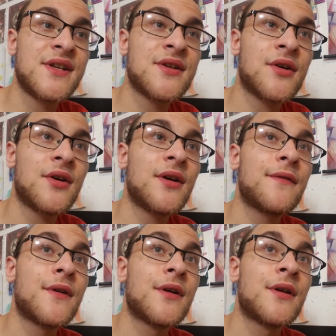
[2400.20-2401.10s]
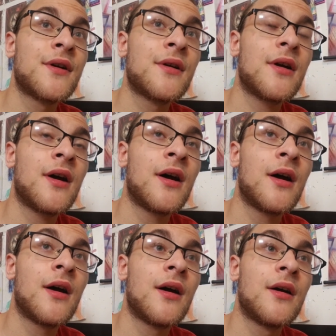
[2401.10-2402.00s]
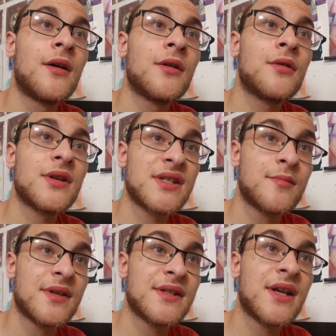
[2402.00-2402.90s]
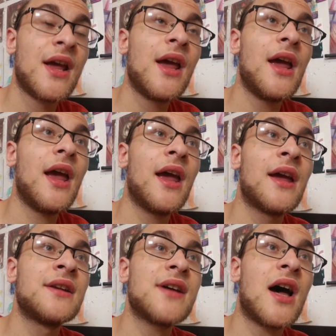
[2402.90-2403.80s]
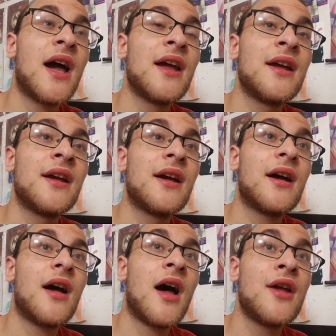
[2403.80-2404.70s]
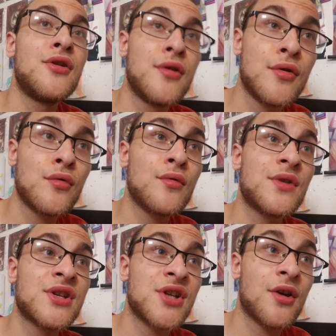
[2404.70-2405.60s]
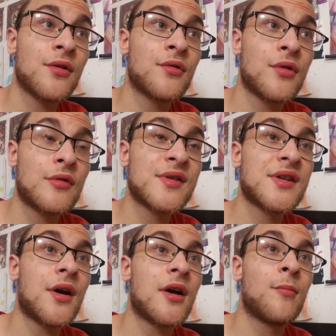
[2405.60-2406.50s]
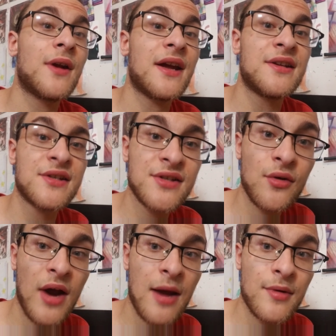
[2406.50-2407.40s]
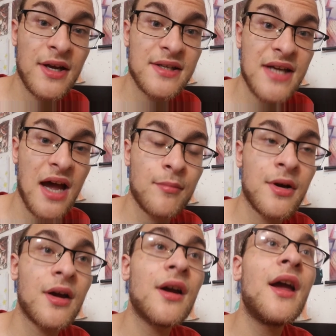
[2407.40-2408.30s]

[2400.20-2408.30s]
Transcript: car for Christmas, and I knew the Sheryl Crow song, but I didn't know Abracadabra.